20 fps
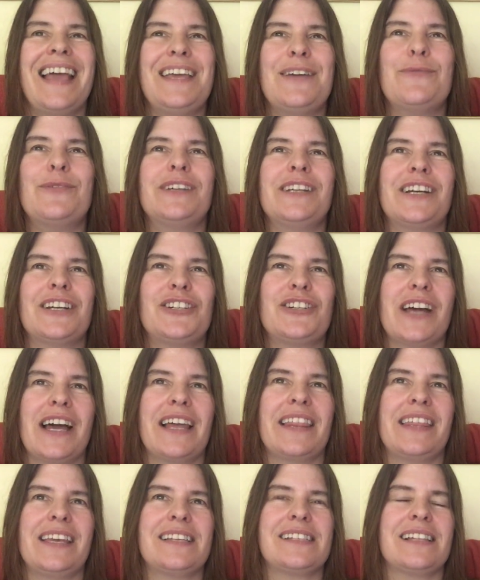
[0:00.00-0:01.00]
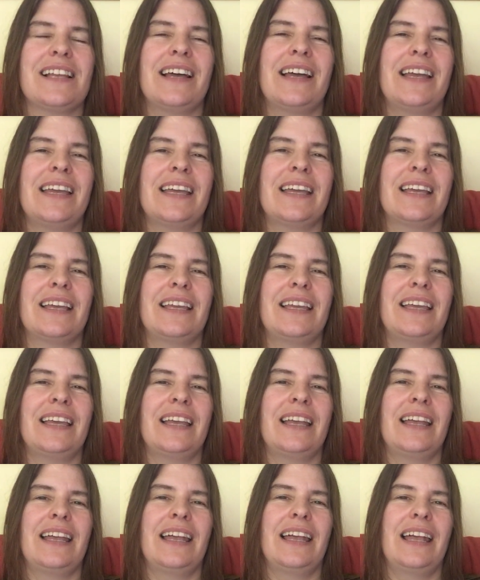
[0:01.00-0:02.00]
wouldn't contract things like
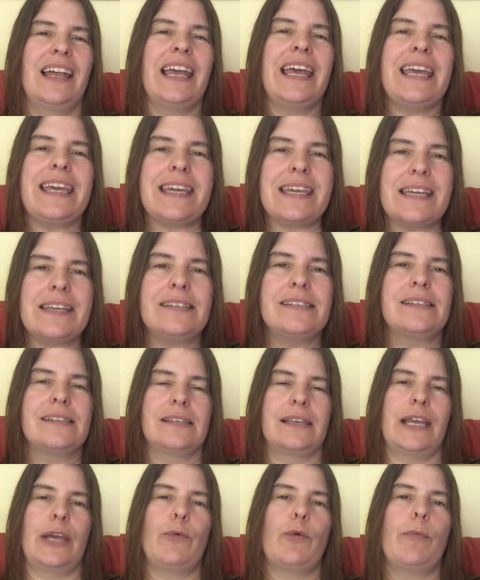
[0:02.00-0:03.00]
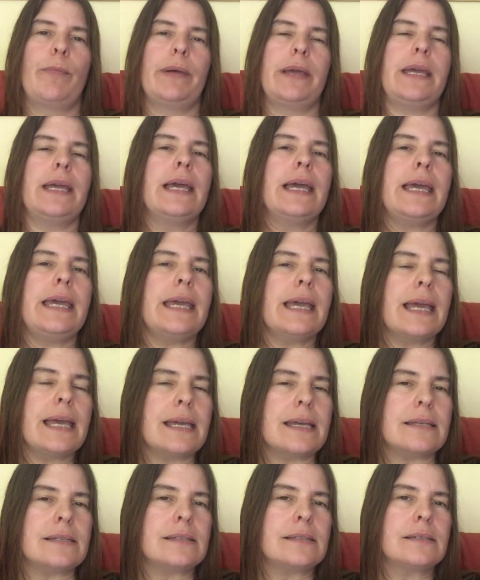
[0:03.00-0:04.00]
he's, it will be he
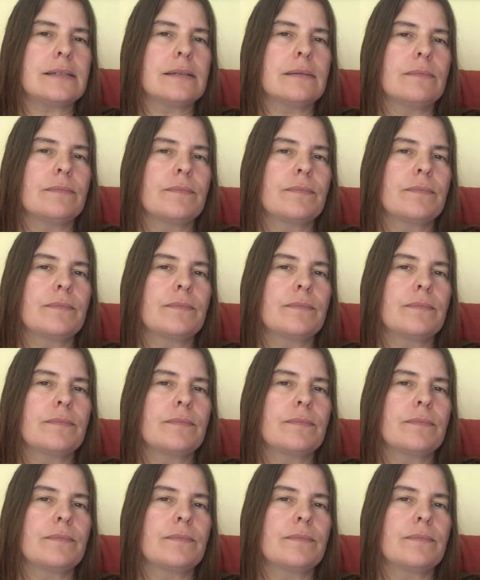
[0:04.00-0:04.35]
is.